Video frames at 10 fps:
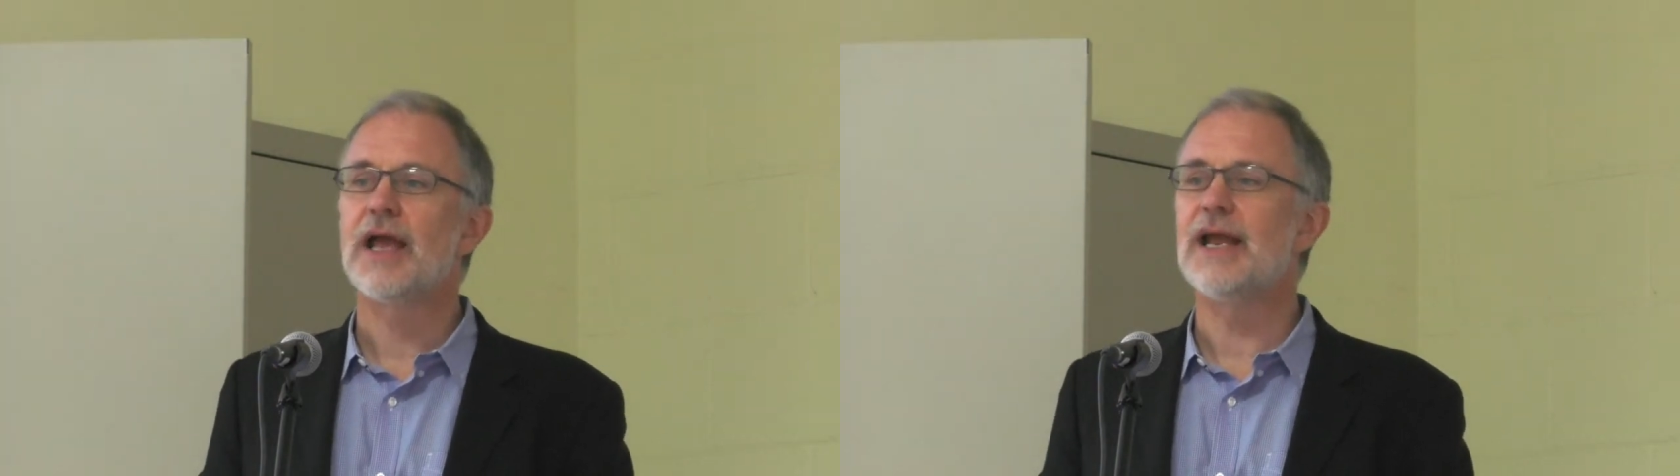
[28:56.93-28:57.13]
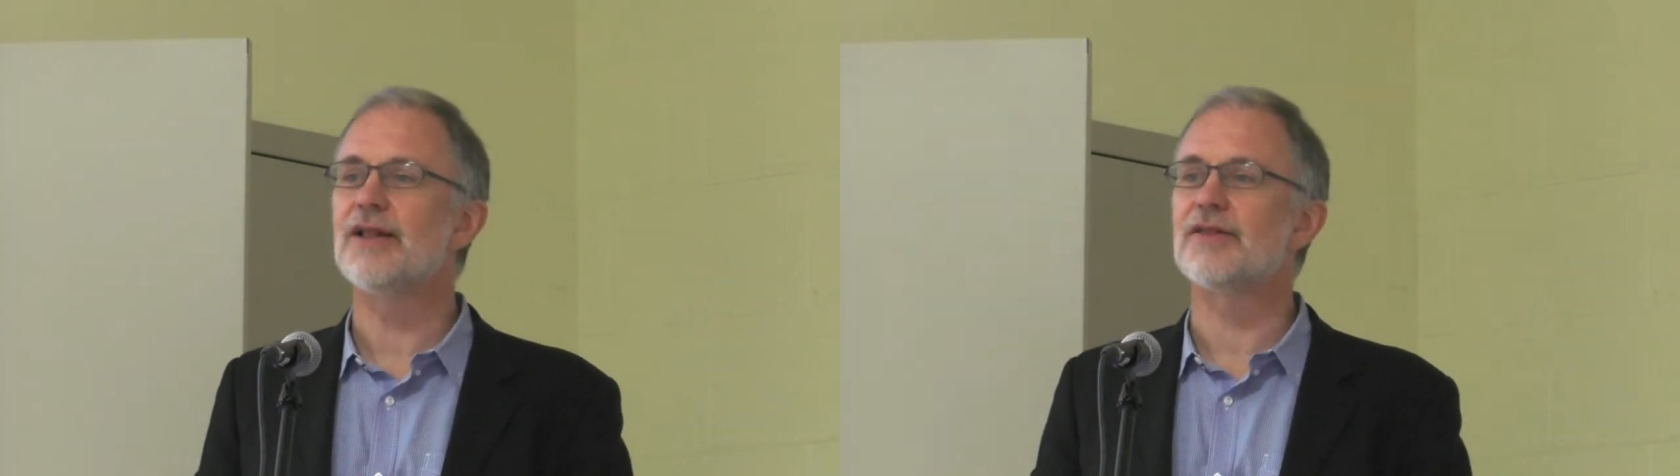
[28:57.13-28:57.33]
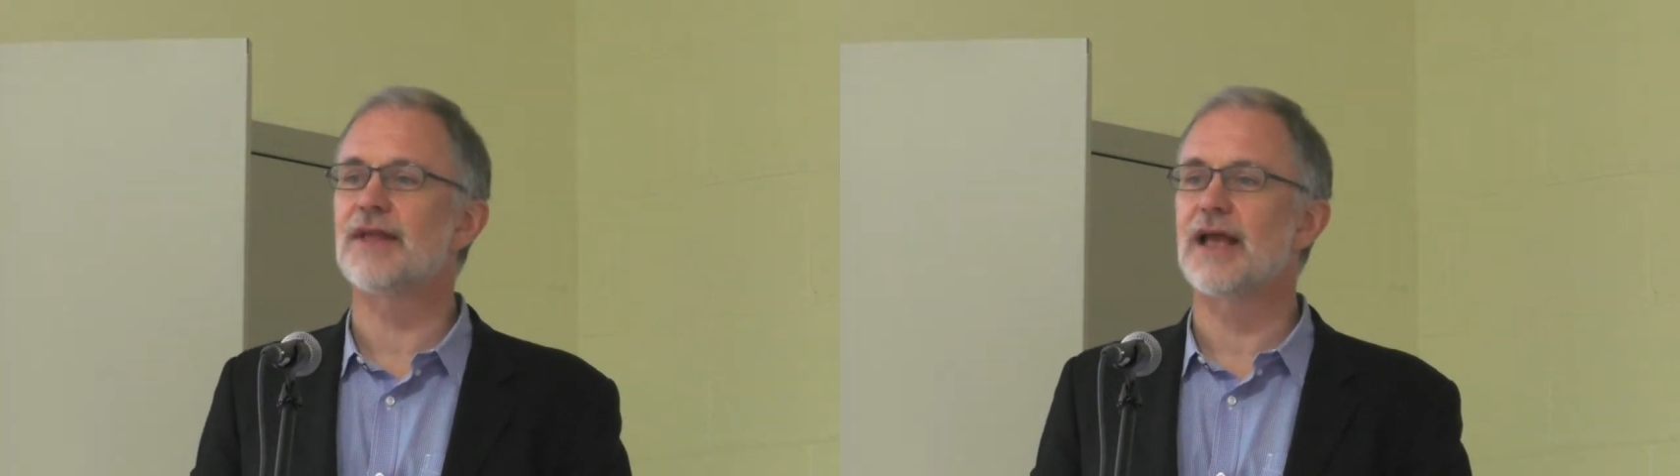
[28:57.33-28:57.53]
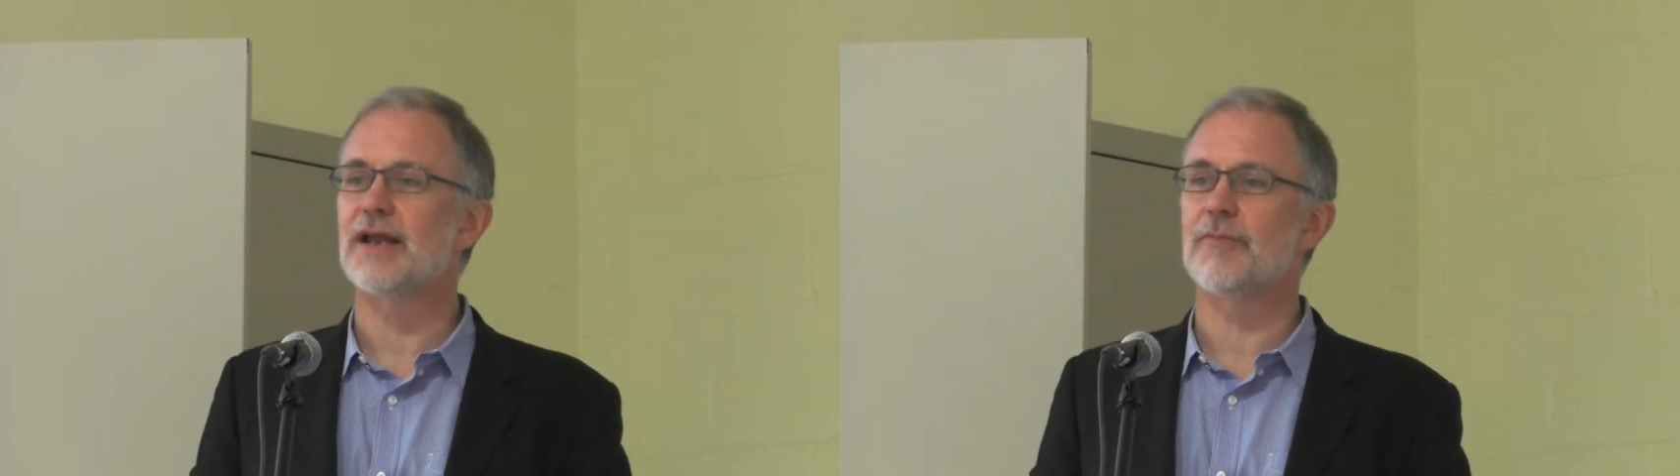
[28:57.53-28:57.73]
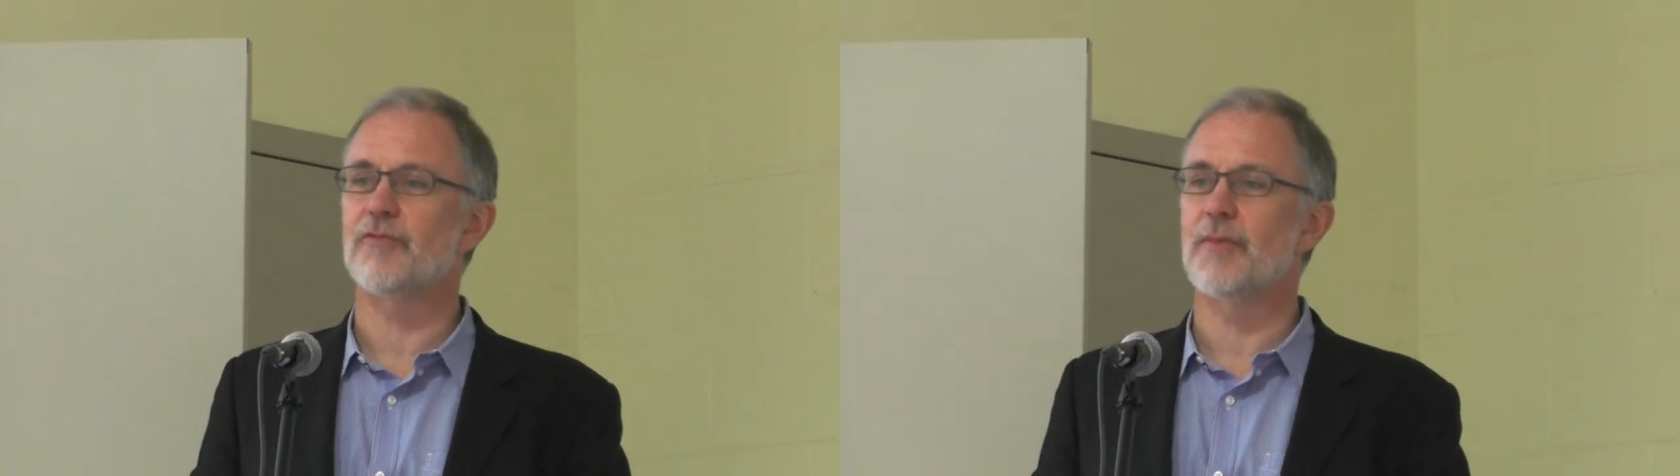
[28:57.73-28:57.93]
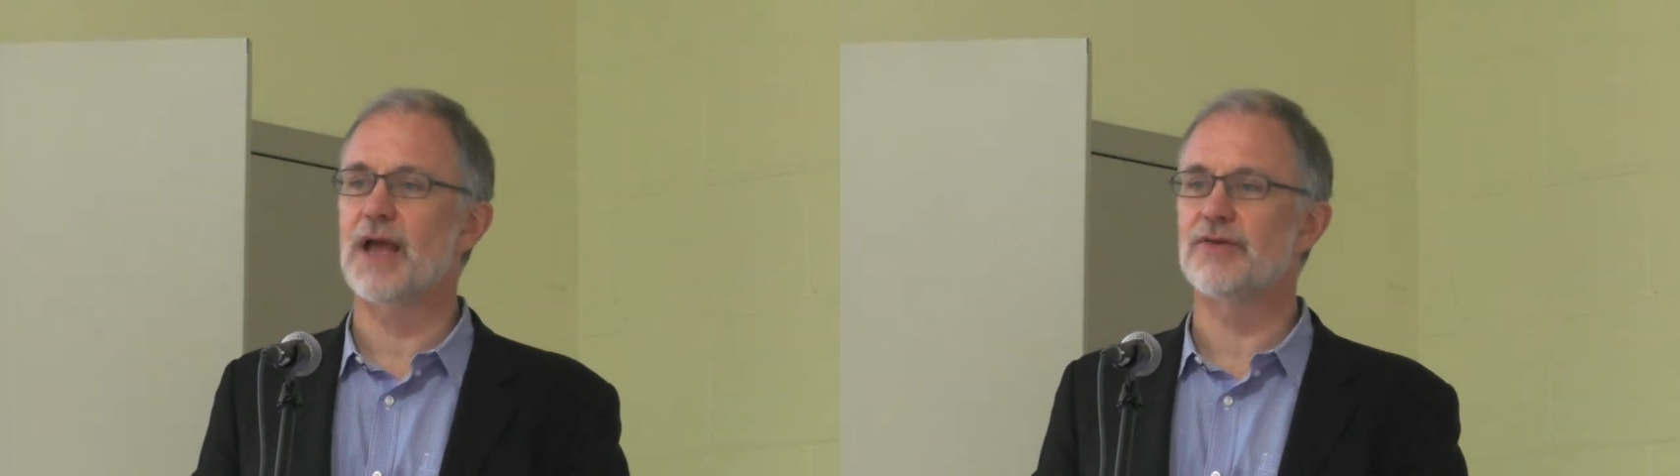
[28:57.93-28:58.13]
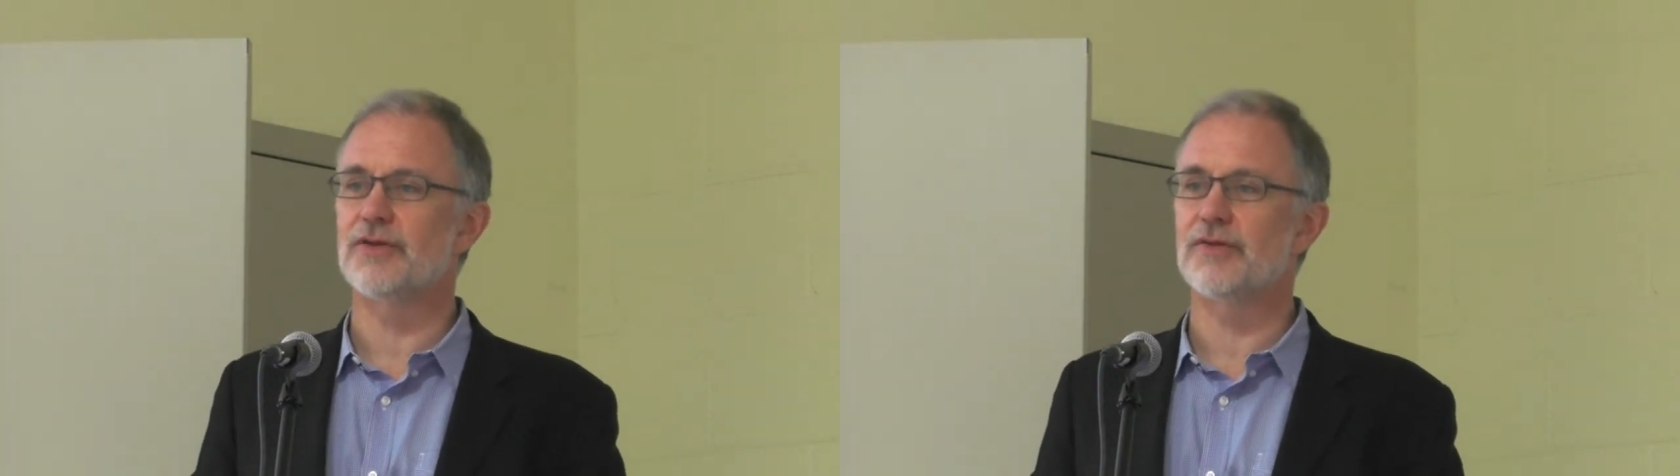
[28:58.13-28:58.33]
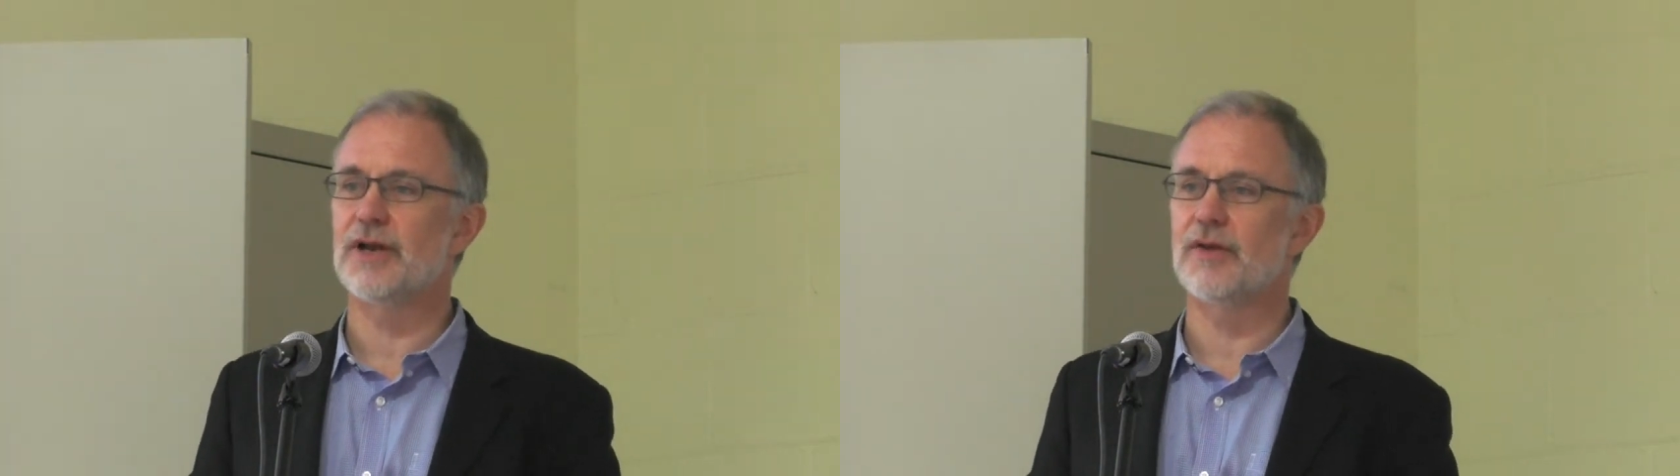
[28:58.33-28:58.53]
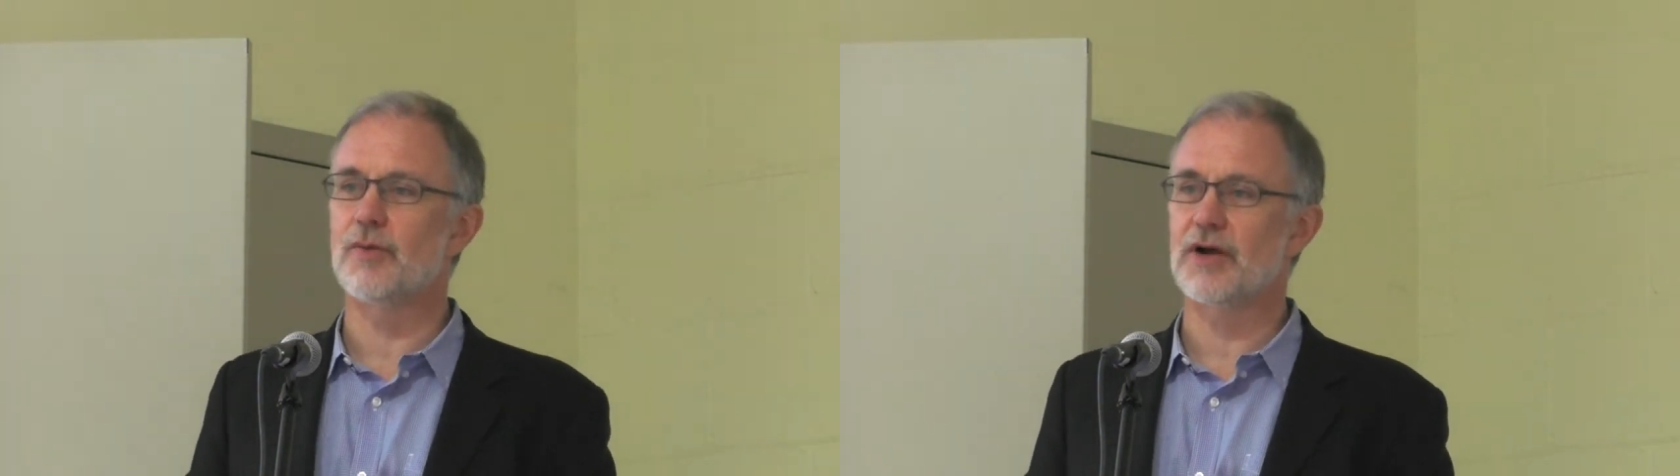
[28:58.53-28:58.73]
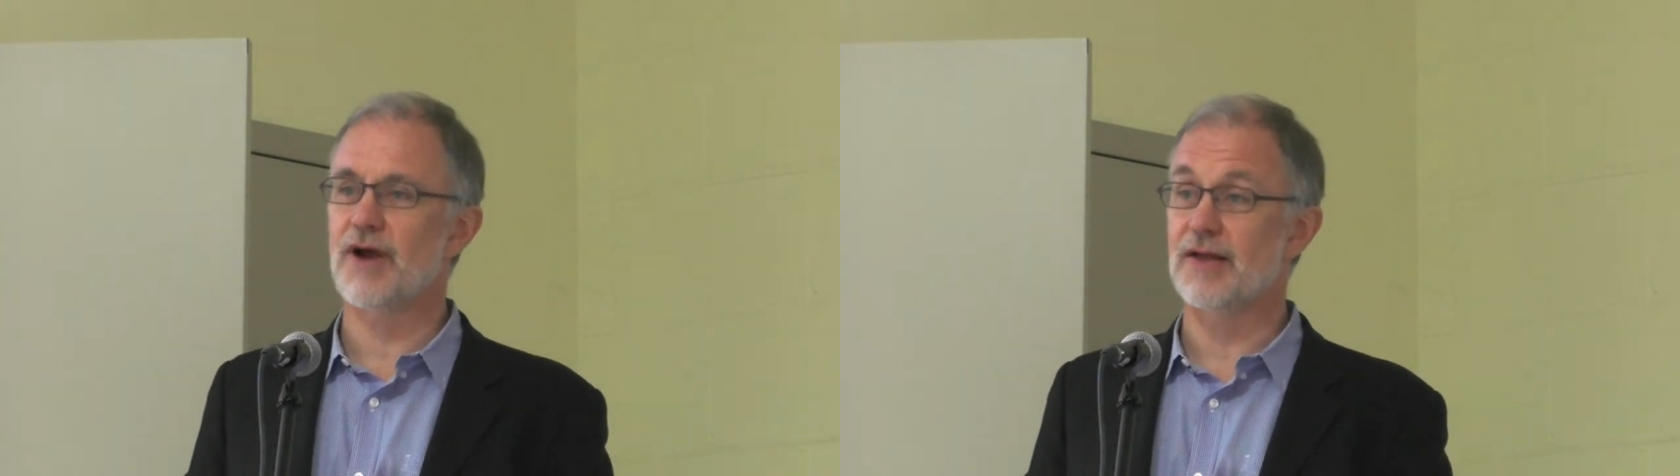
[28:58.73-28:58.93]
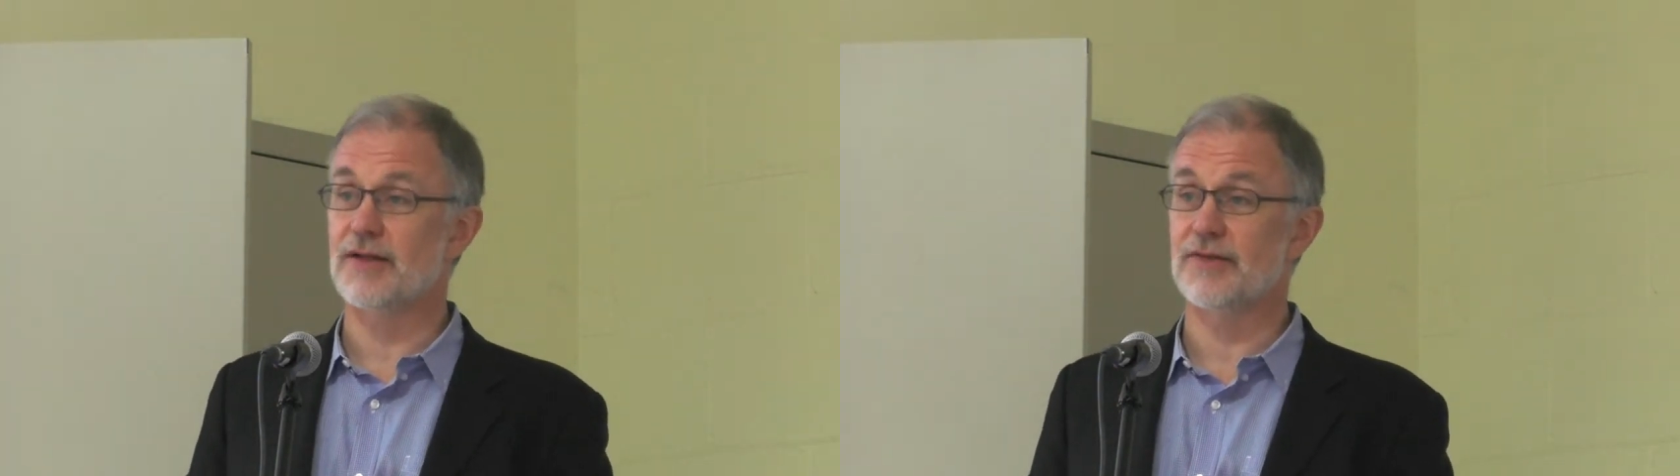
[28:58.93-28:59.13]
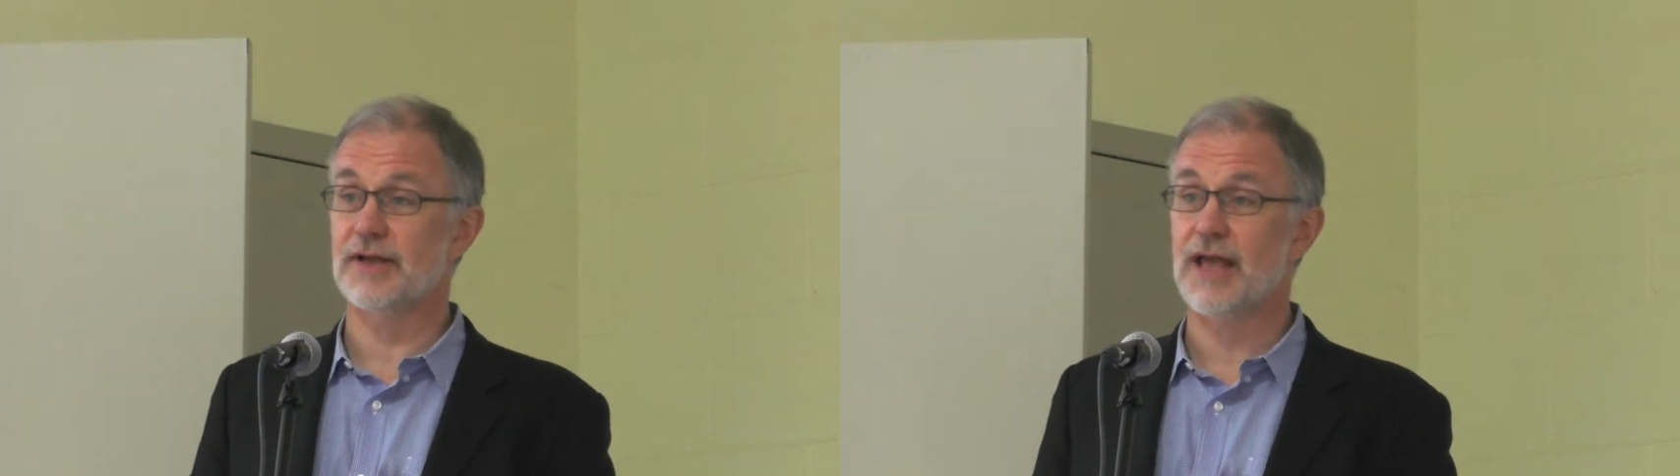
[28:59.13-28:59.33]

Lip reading: He didn't stand up for patients who needed quicker access